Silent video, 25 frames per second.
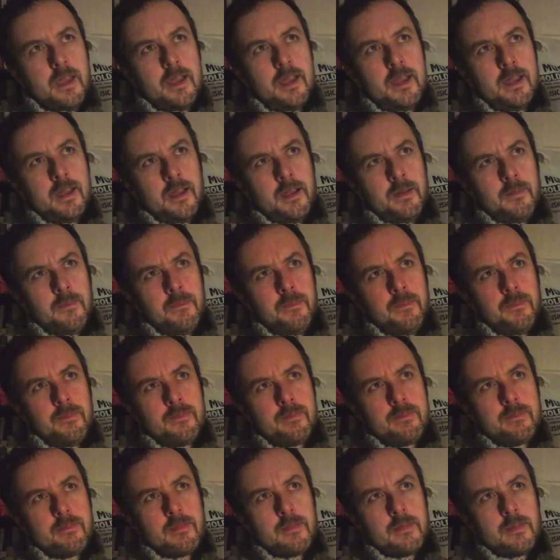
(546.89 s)
Um,
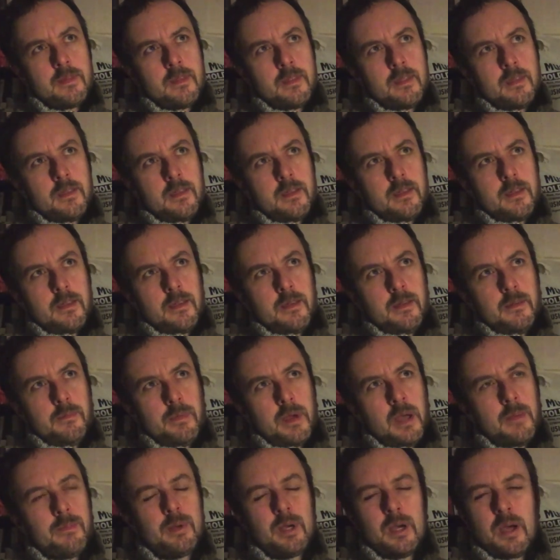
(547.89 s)

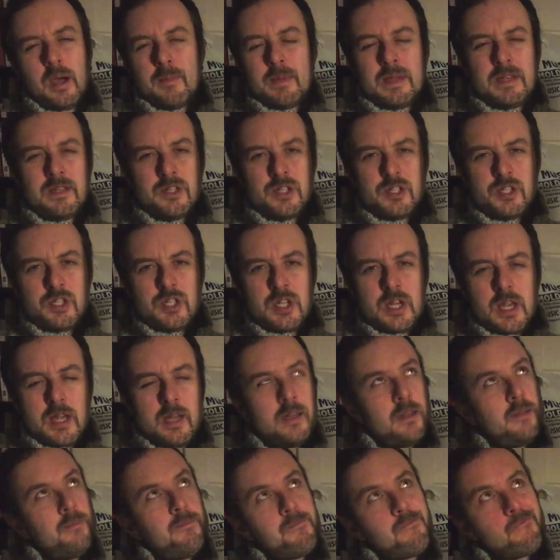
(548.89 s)
but I mean, she,
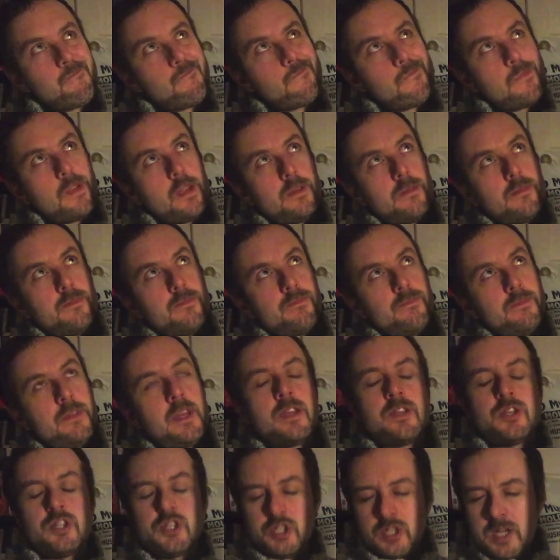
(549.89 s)
um,
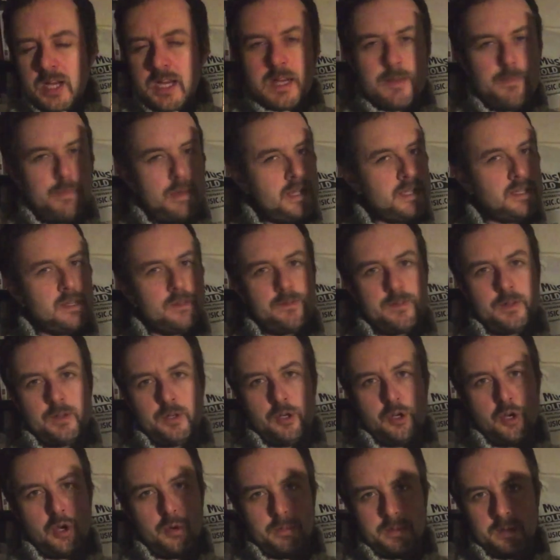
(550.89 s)
yeah, Sheep is a
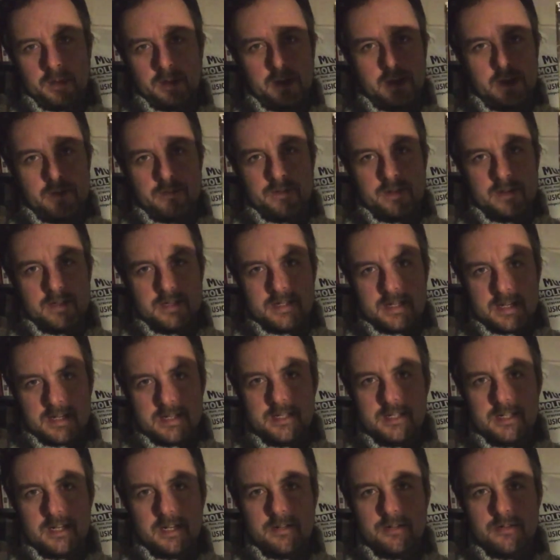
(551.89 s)
phenomenally
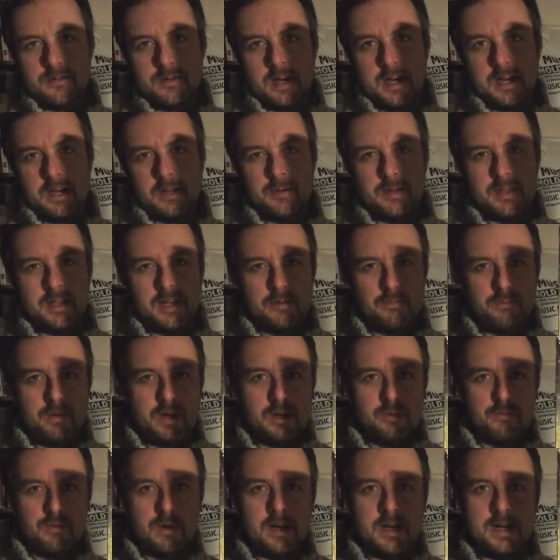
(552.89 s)
fantastic track with that
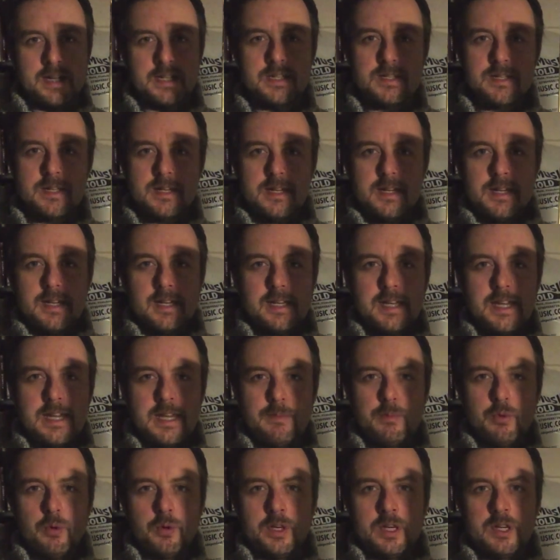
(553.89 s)
Rick Wright
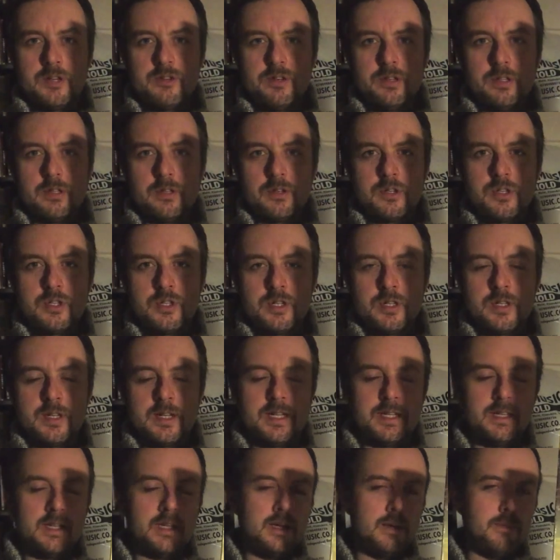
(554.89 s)
keyboard introduction
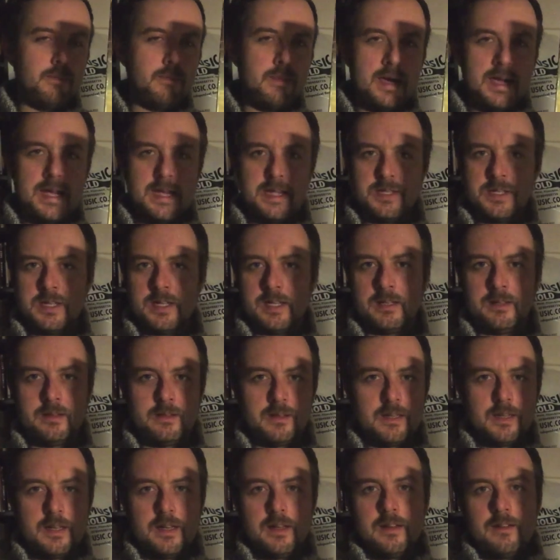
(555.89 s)
and the amazing
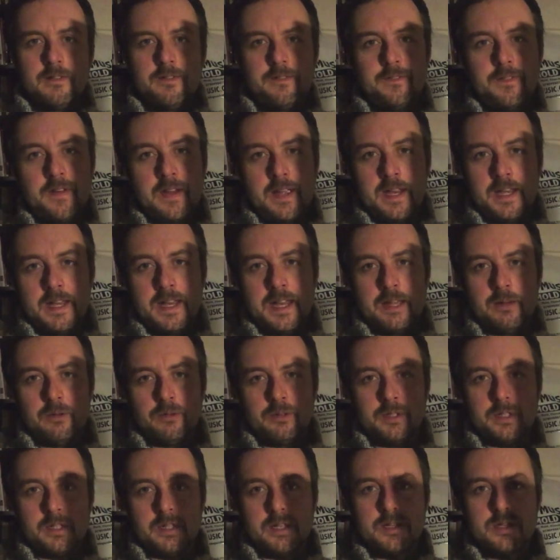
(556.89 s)
fade out
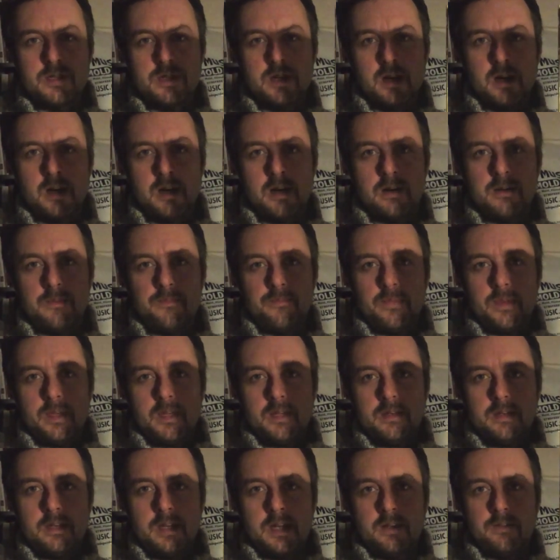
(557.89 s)
on the guitar,
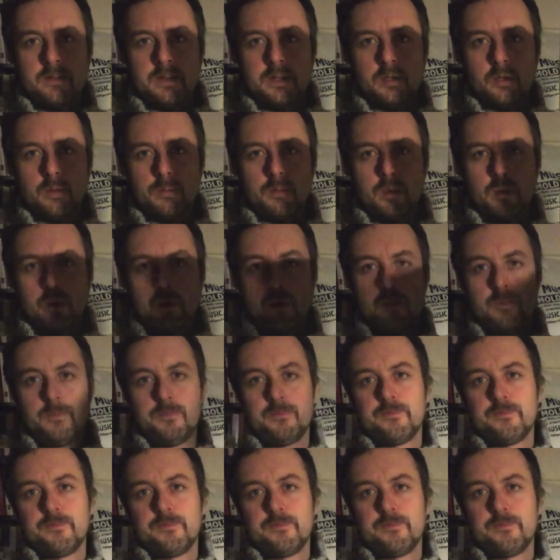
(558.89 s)
Dave Gilmour.